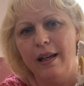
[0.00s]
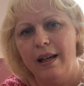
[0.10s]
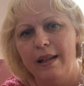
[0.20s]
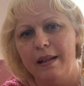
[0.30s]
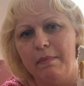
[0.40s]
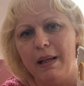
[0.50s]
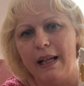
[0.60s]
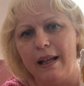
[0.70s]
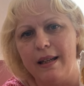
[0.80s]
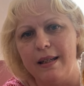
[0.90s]
and then
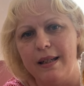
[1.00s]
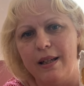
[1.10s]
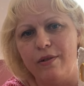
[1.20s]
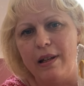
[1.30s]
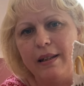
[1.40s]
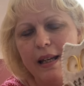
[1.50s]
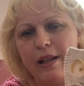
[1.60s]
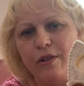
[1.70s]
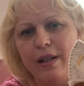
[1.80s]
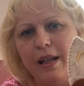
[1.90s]
blanket stitch around the
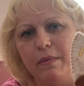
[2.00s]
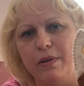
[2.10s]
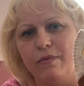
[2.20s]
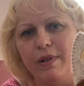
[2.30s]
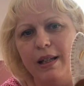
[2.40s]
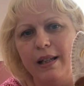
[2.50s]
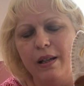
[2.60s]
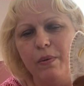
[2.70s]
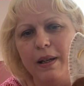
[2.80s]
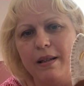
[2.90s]
edge. And he was really
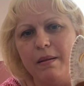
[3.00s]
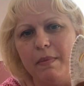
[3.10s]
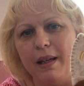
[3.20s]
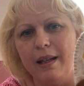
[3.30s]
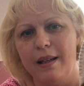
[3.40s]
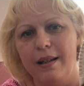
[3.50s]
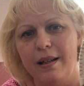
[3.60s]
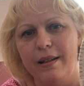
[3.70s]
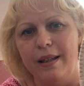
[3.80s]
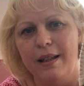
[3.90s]
quick to make, and I
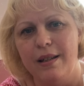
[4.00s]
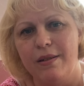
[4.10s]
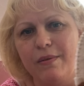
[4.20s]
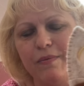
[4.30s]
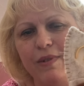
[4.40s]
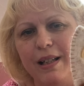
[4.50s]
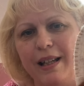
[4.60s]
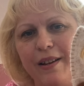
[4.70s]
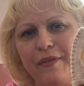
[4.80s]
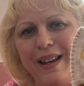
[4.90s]
think he's really
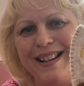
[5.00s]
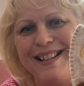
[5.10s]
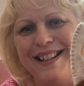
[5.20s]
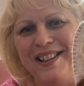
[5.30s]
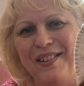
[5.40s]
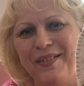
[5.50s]
effective.